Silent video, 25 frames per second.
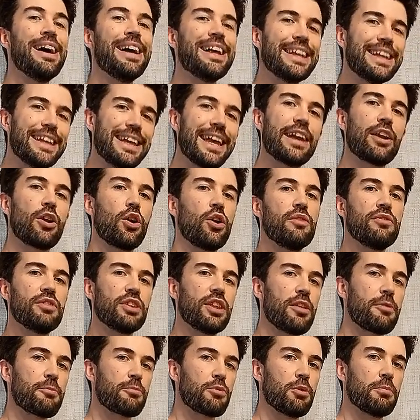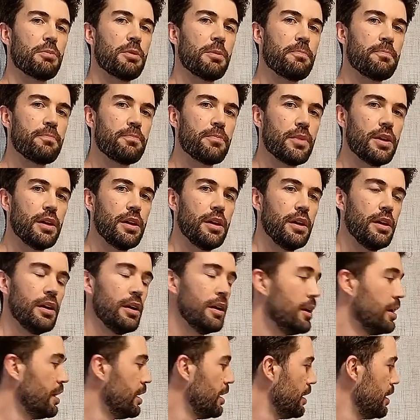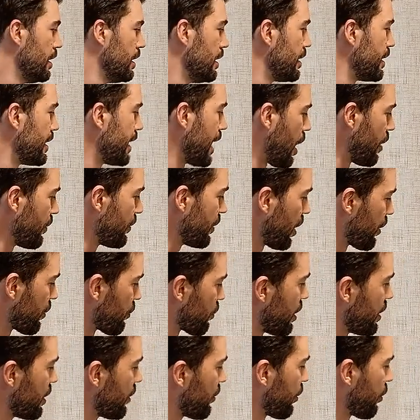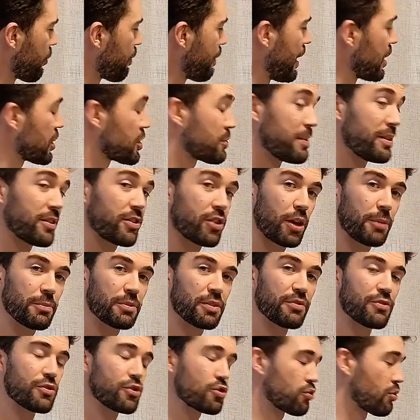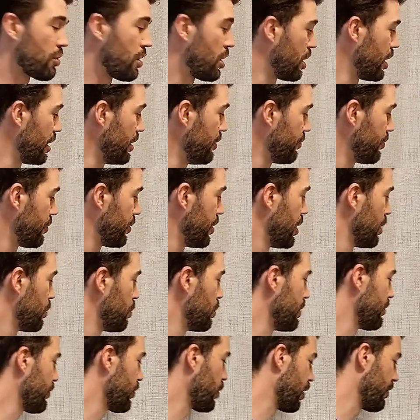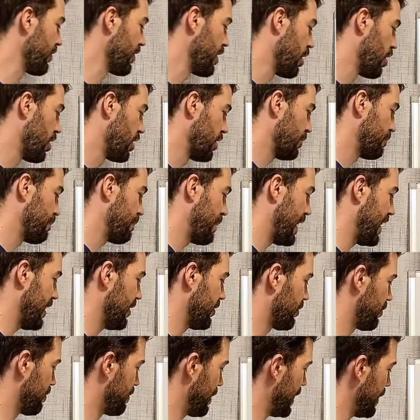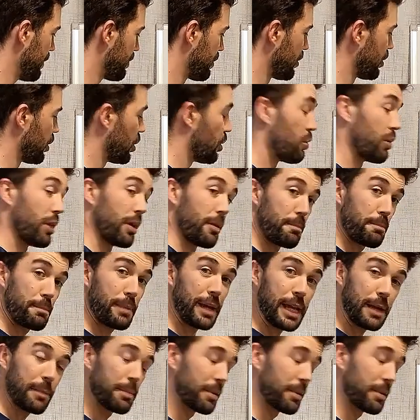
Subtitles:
get over this problem. Now, the other end of the spectrum in terms of drive, we've got the ask-based people who are people